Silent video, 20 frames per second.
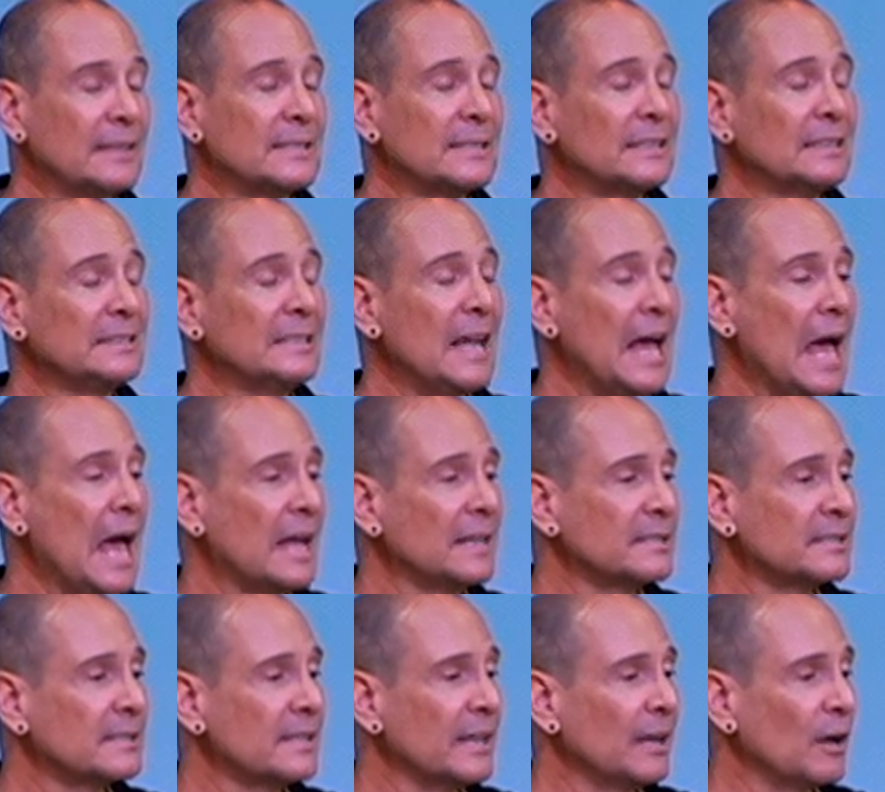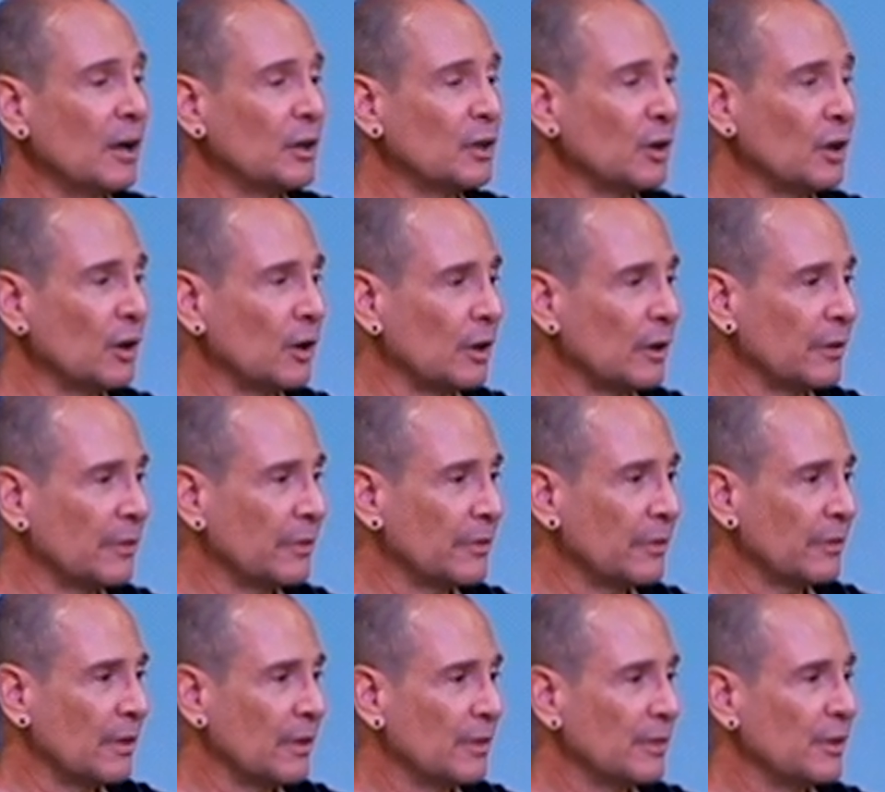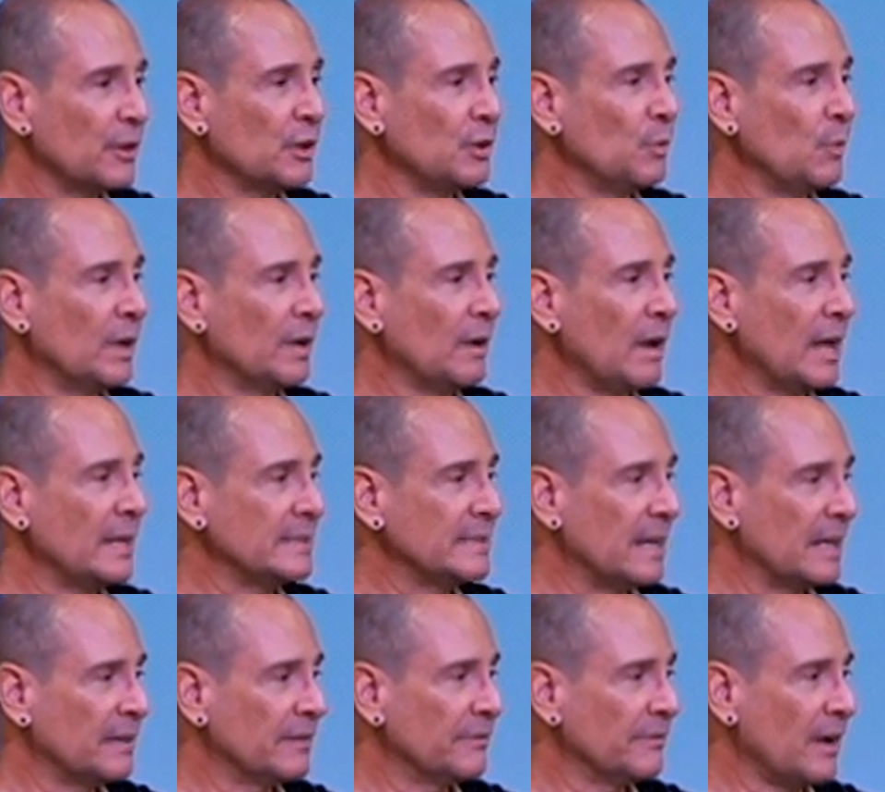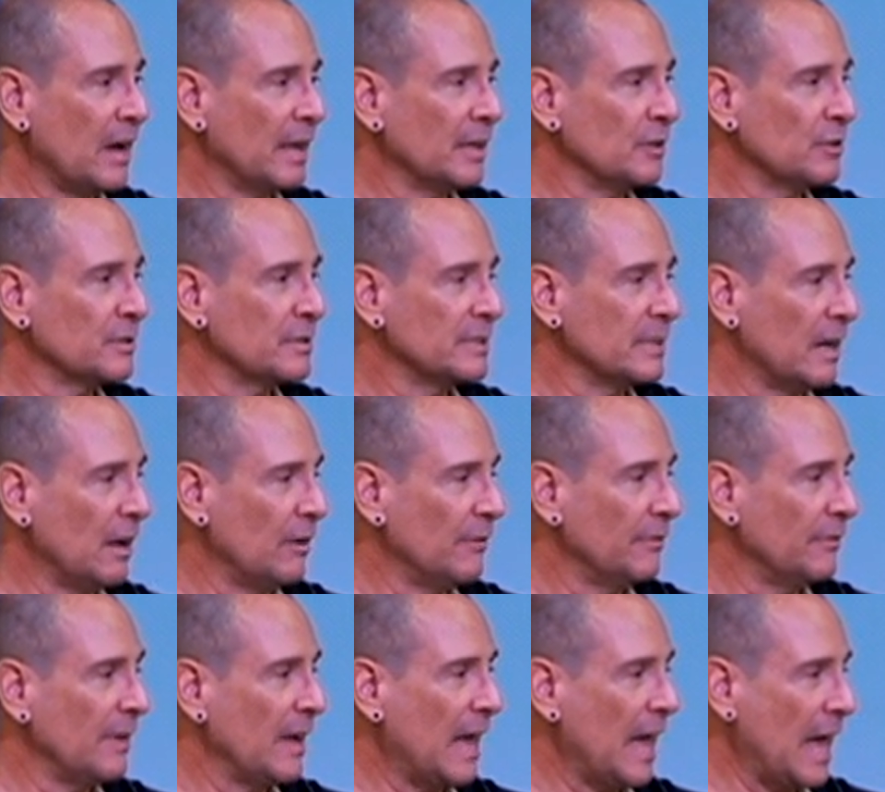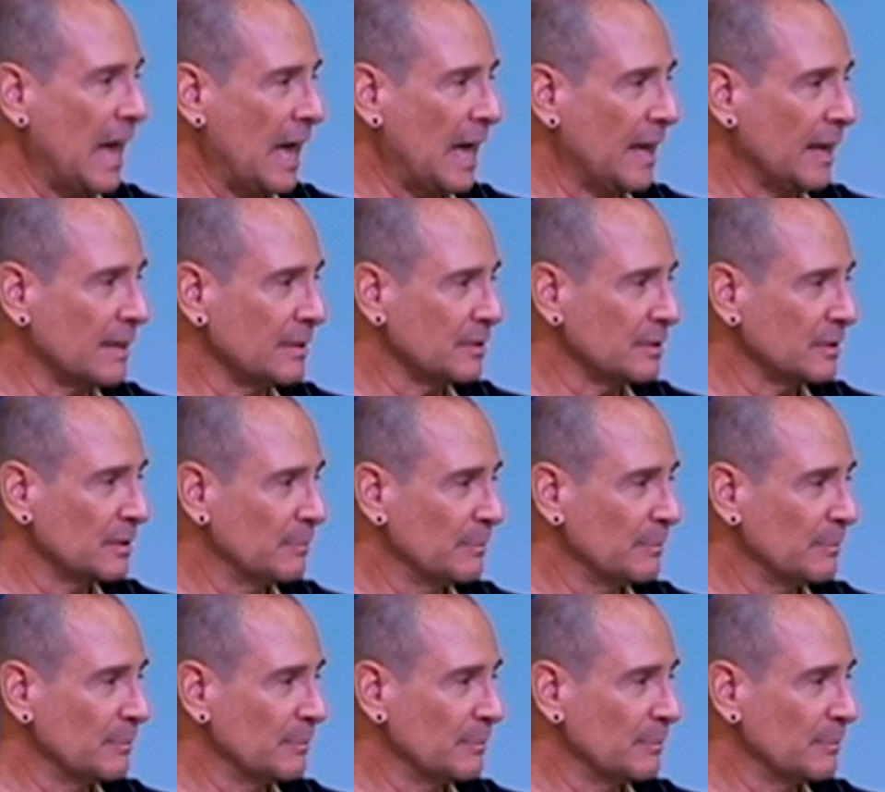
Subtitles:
the last thing on earth that you want to identify yourself as.